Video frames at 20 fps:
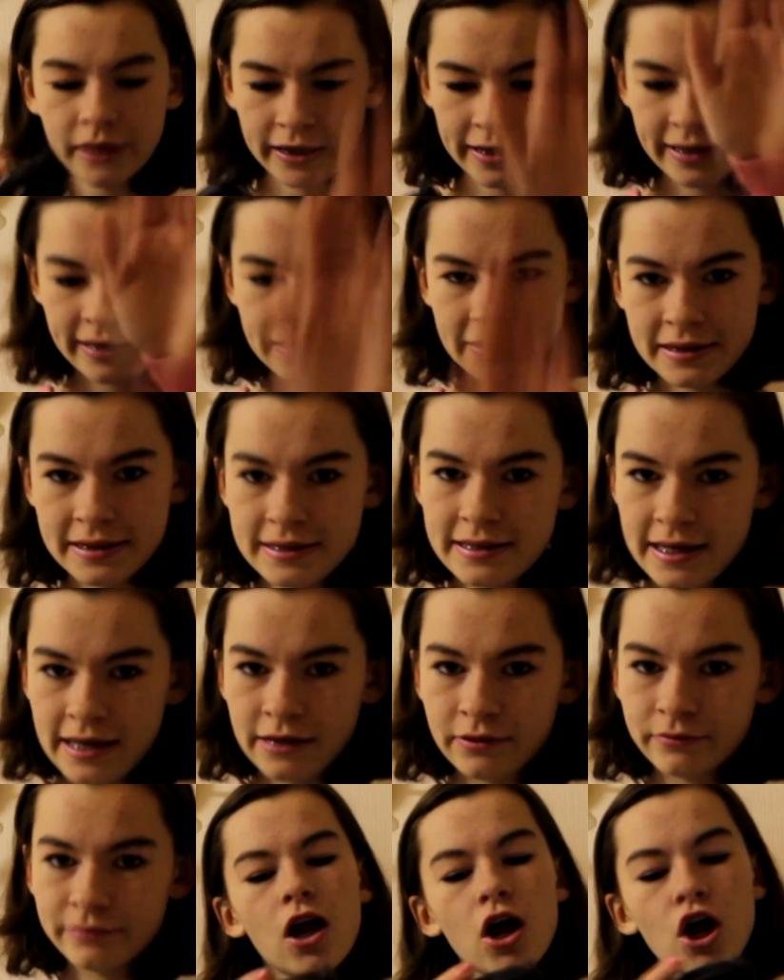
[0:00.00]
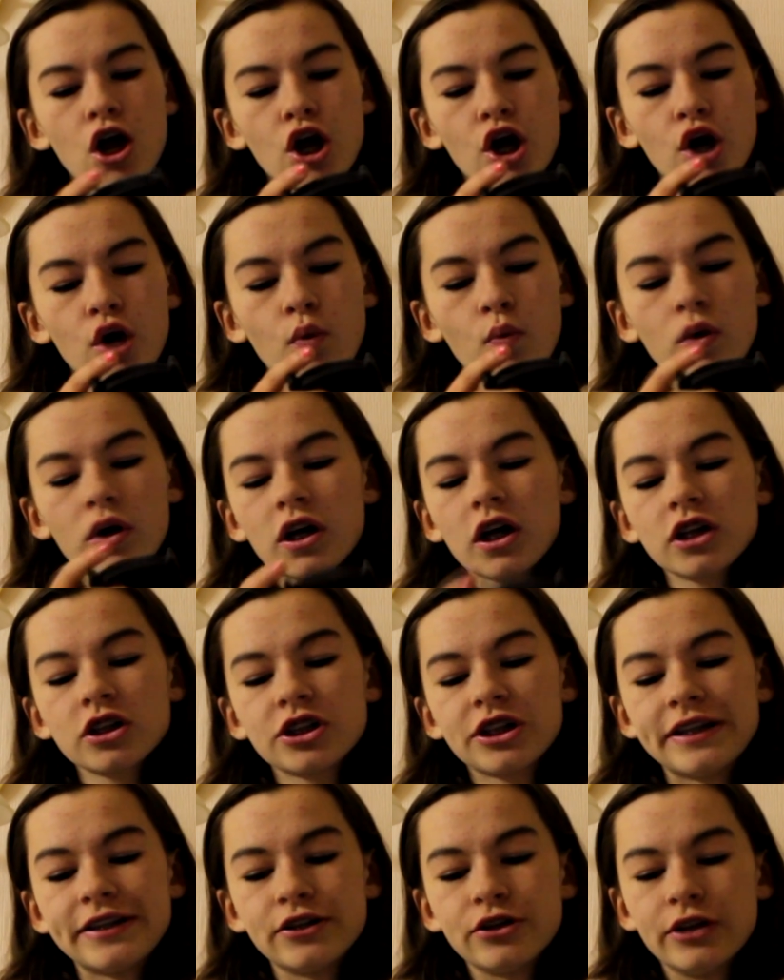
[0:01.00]
Hands down. What
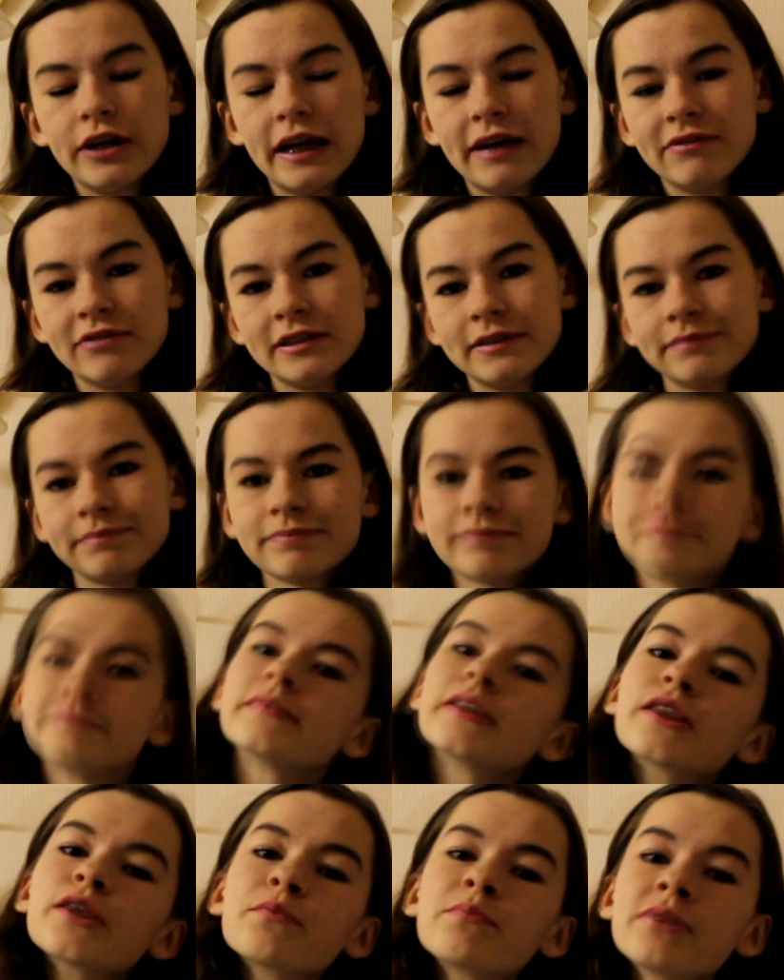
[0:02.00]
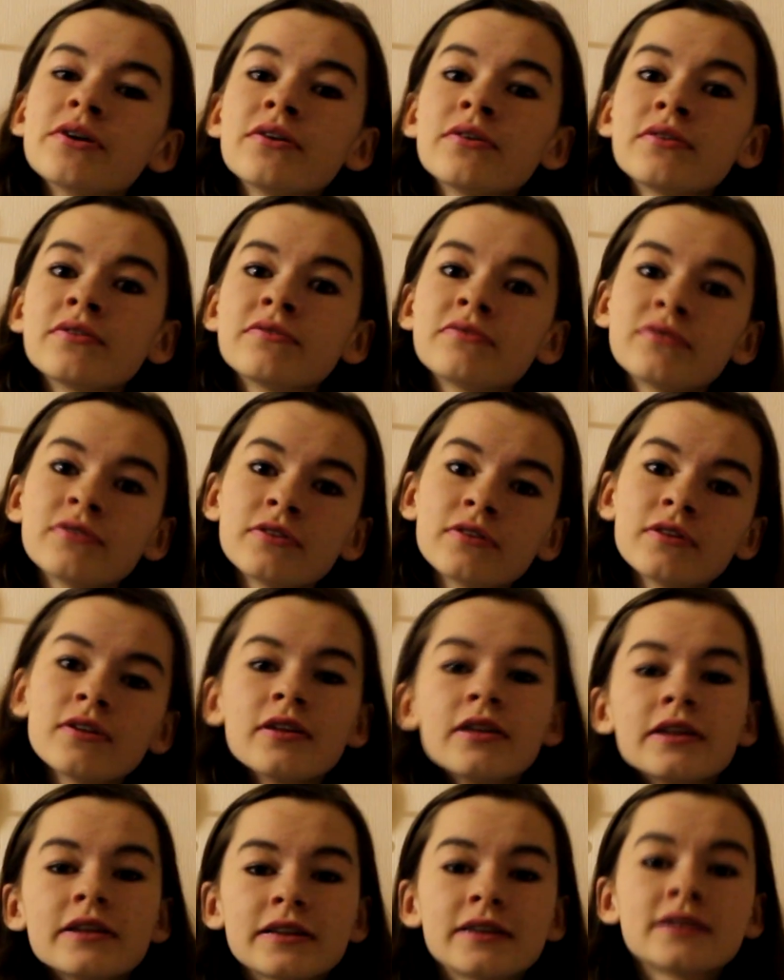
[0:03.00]
country do you live in? The
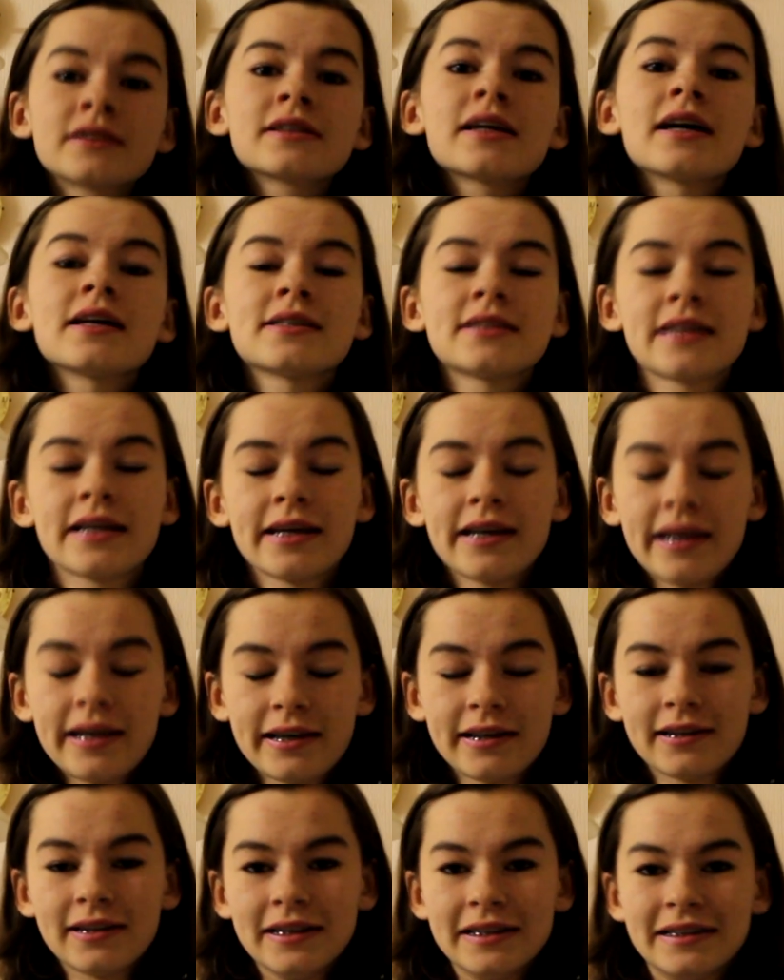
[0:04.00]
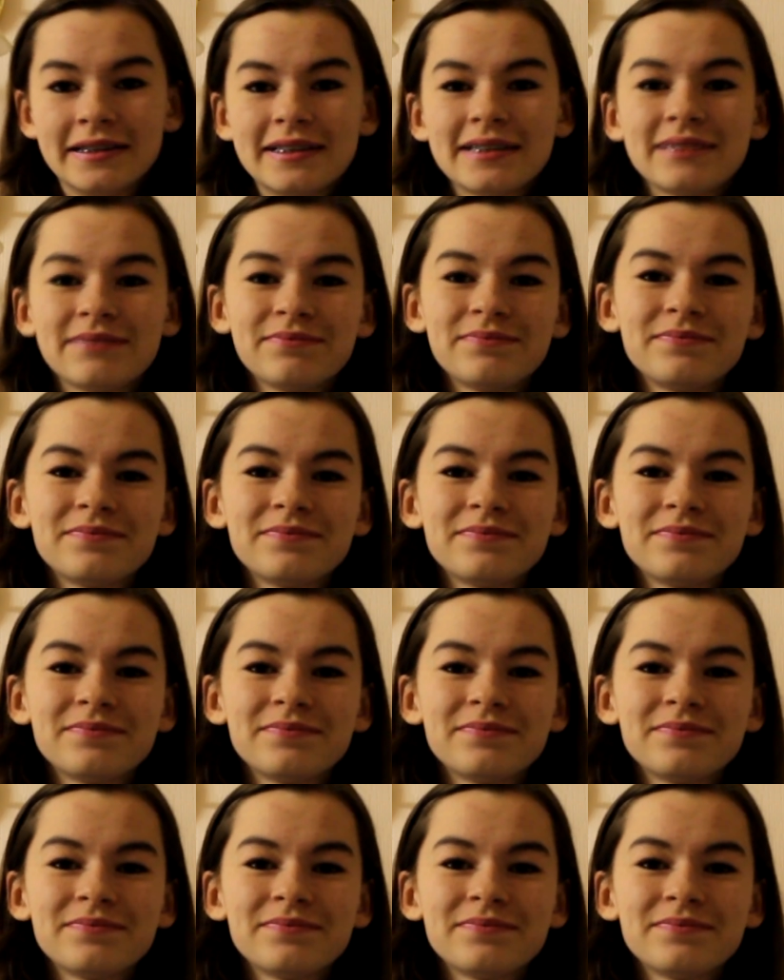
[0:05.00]
beautiful, disgusting England.